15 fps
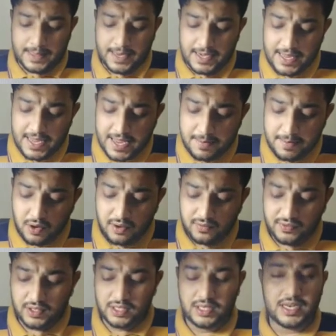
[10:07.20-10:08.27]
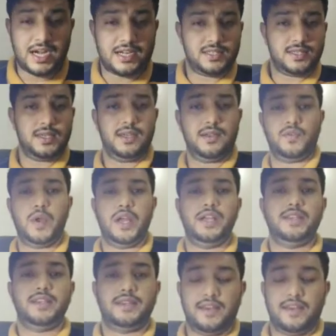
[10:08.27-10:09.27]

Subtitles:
The name of, let's read